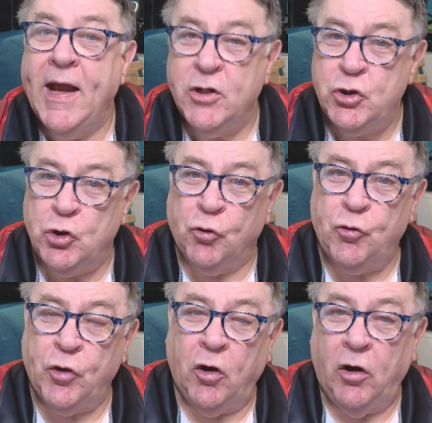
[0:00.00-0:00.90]
It's
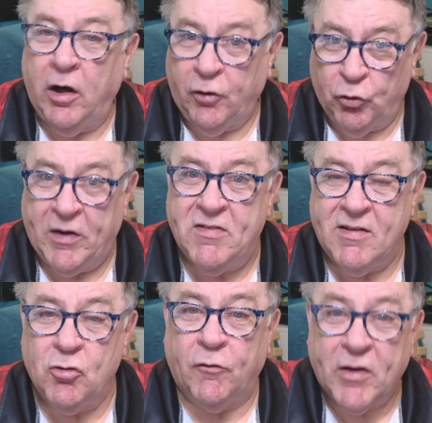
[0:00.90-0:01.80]
just, and
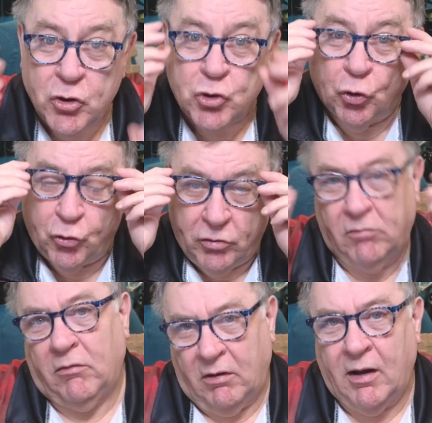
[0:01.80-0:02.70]
greasy stuff, it's just,